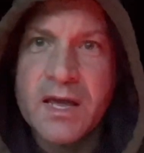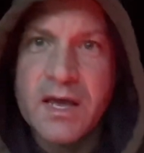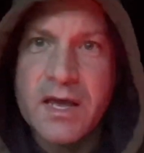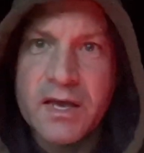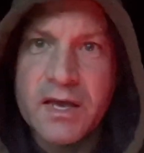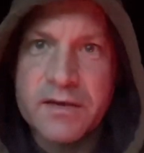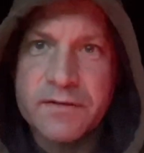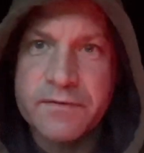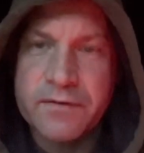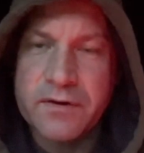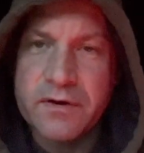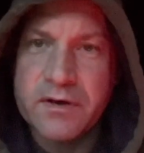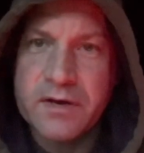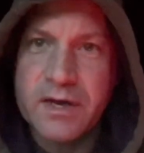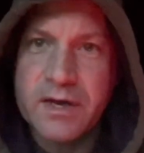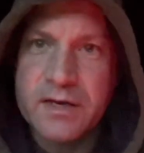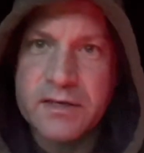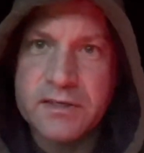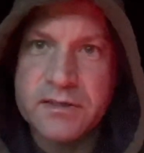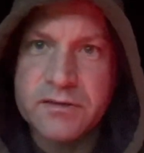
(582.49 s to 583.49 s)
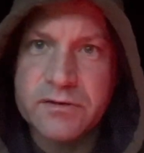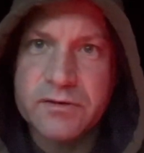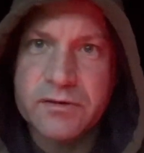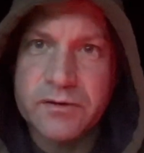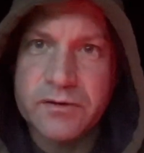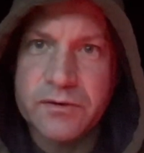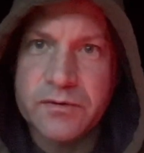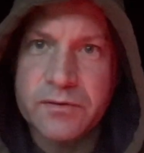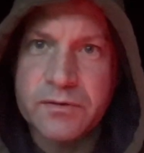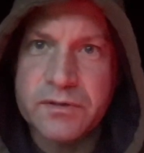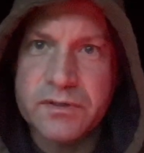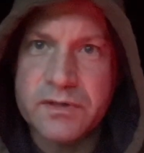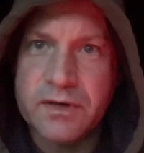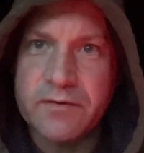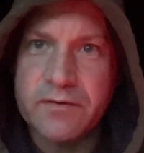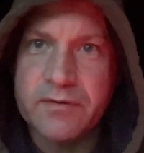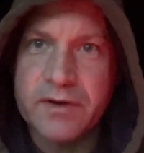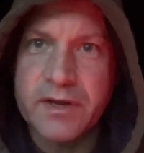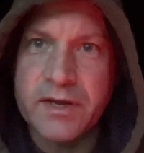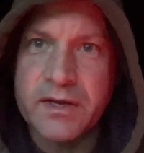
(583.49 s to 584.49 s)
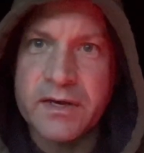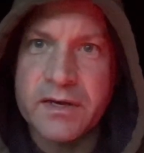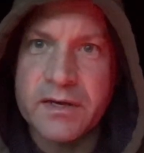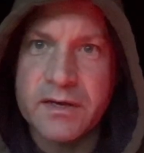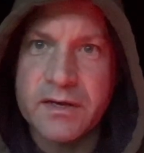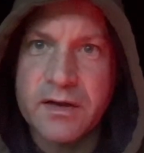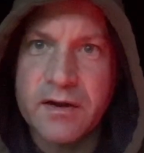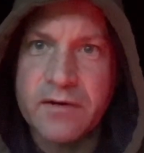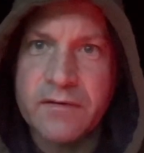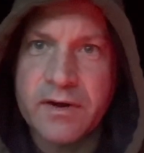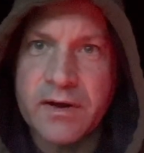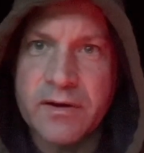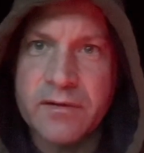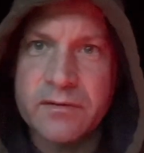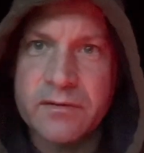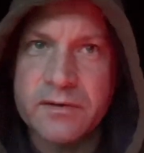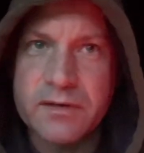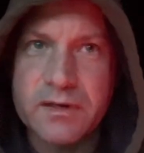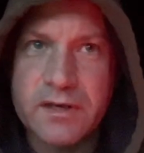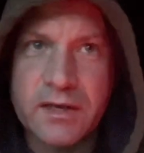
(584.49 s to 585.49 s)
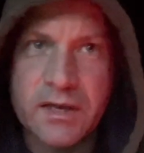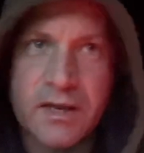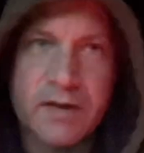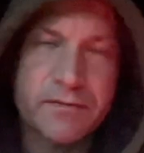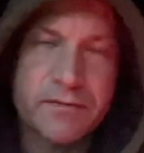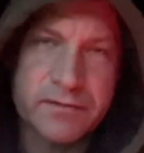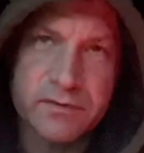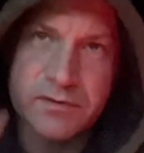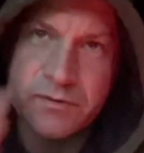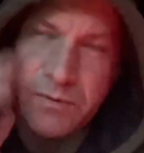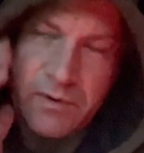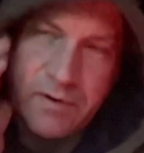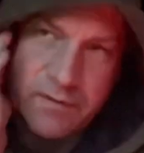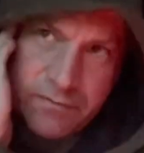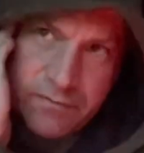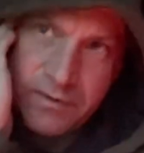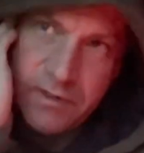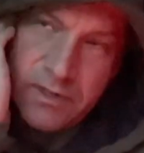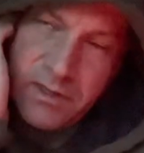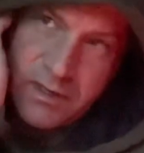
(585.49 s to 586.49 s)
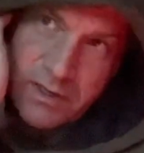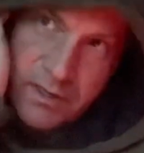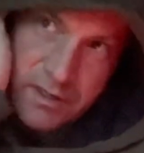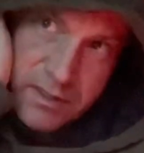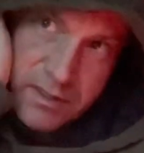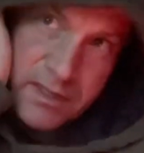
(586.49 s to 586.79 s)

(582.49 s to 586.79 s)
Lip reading: It's forecast to start raining around 11-12 o'clock,